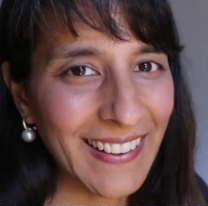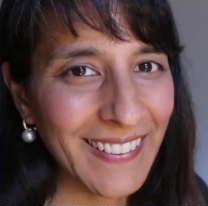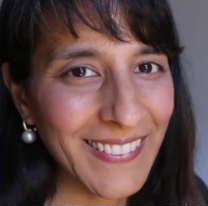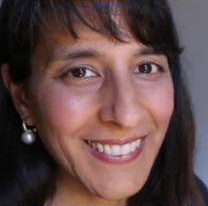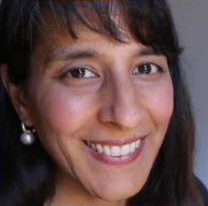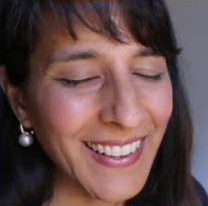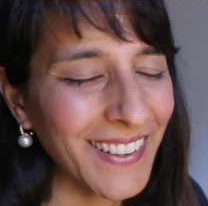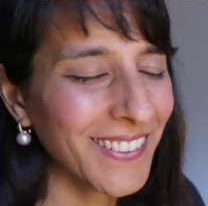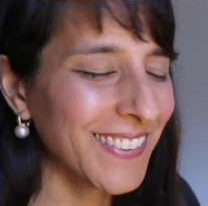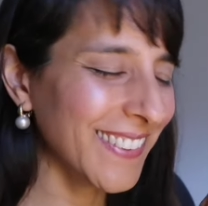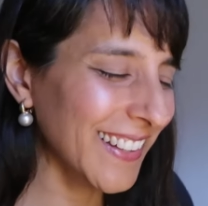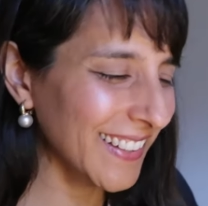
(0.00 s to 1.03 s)
house. And I
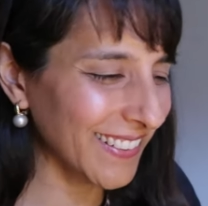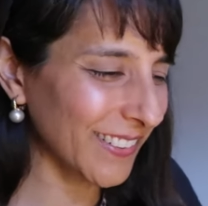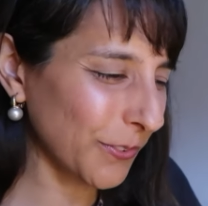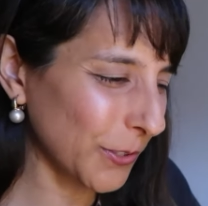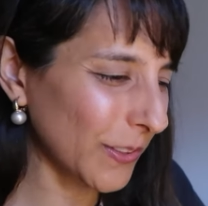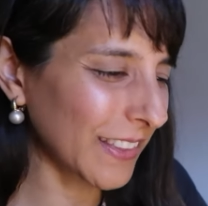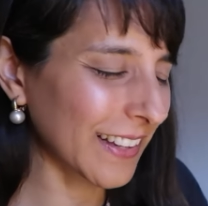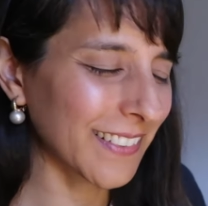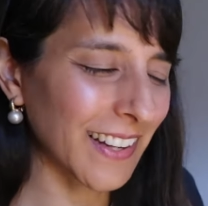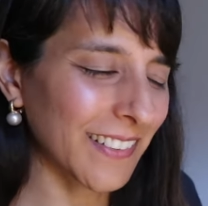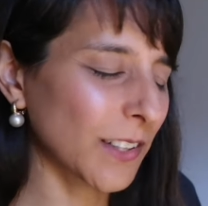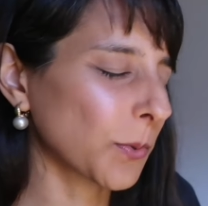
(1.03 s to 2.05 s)
could see a few things,
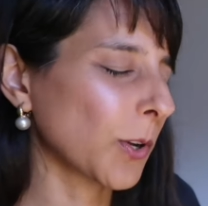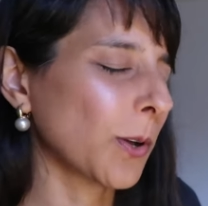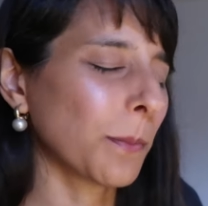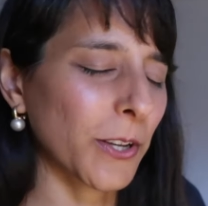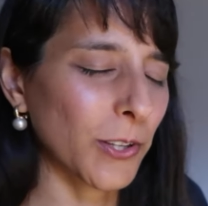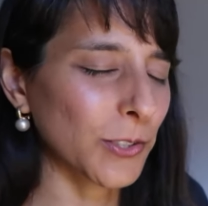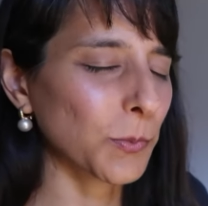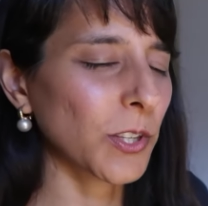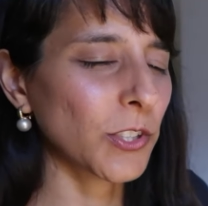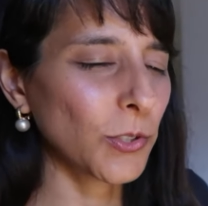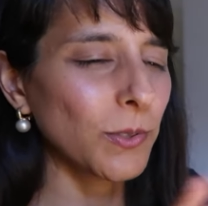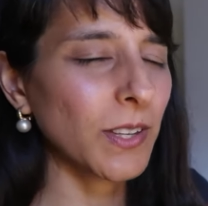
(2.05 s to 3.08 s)
and I said to her, oh my gosh,
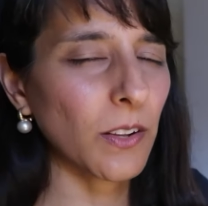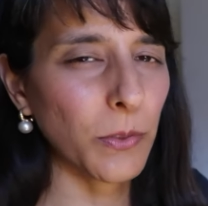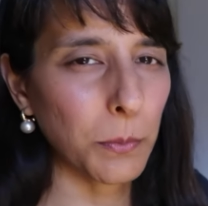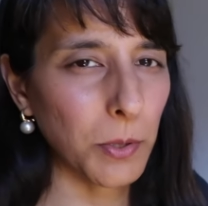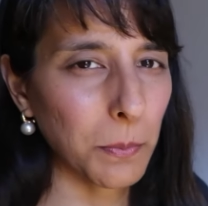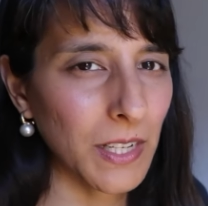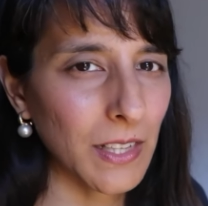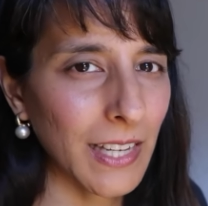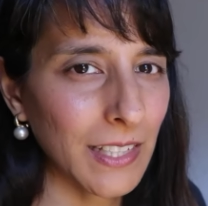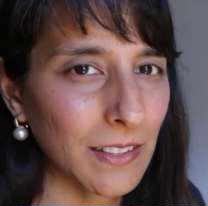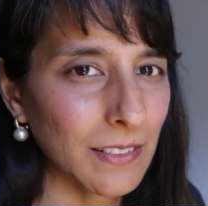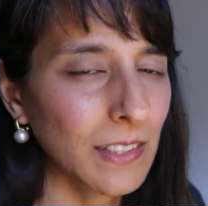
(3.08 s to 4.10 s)
when you get on the property
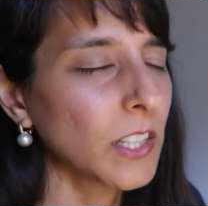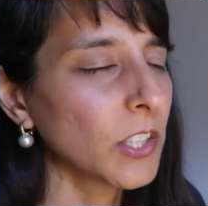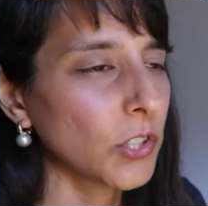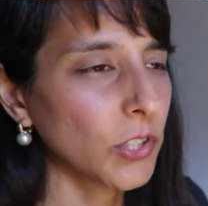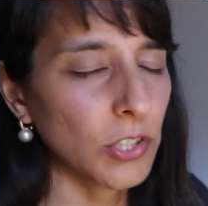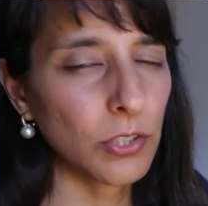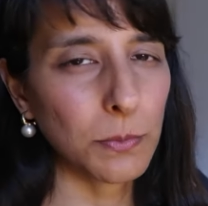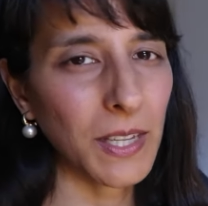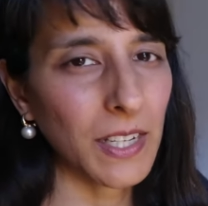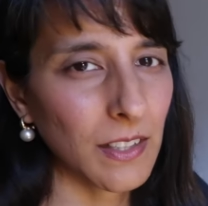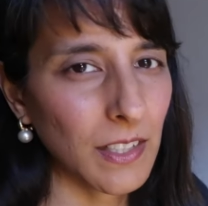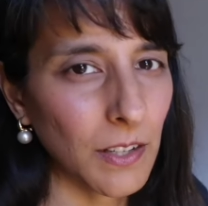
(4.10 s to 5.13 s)
ladder, you're going to do
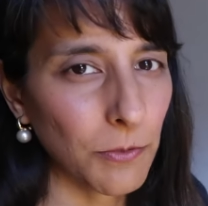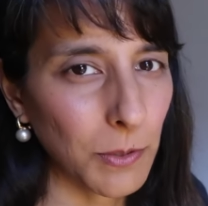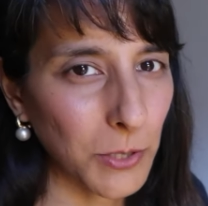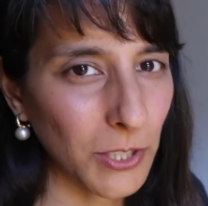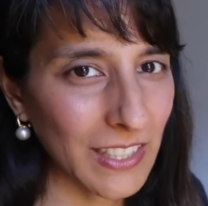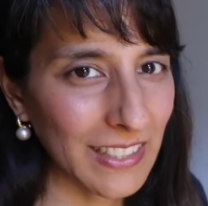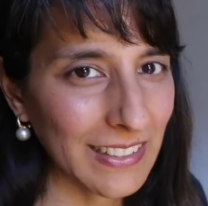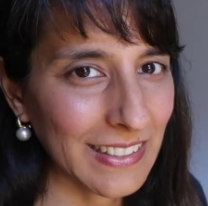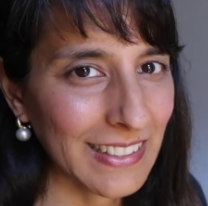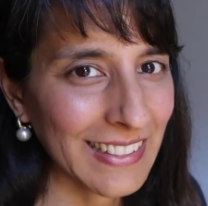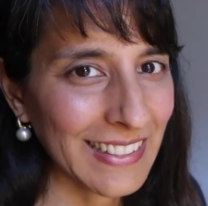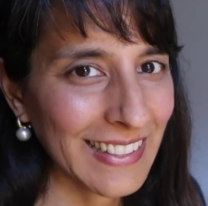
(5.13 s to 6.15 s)
better than everybody.
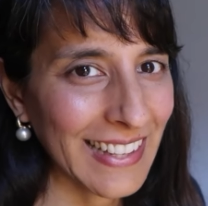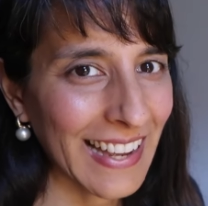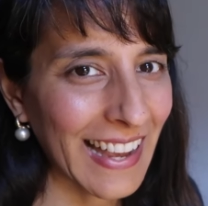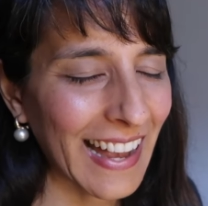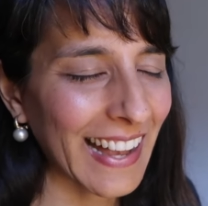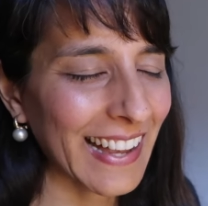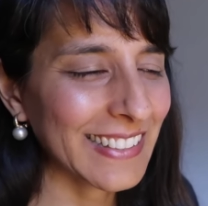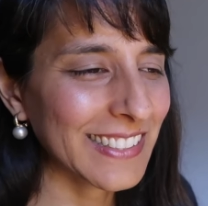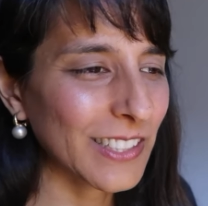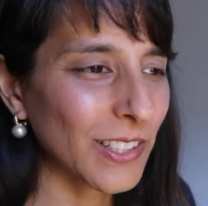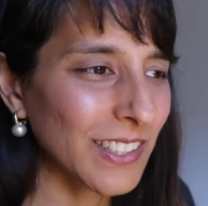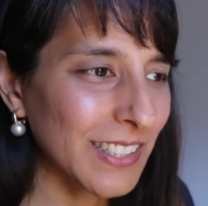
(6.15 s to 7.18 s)
And
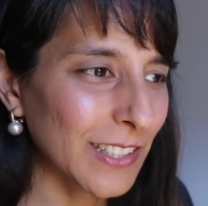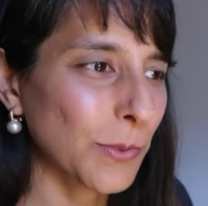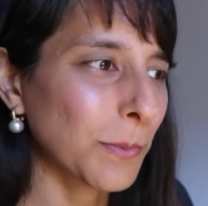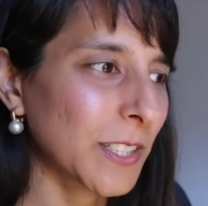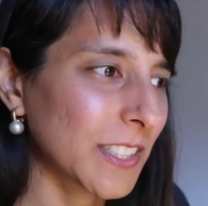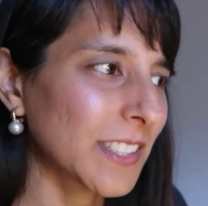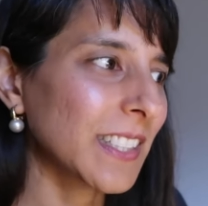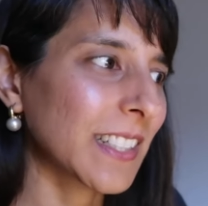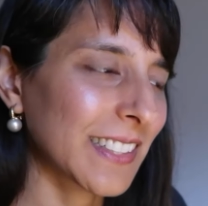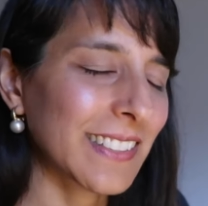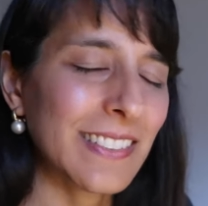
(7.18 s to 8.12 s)
she got in touch with me and she said,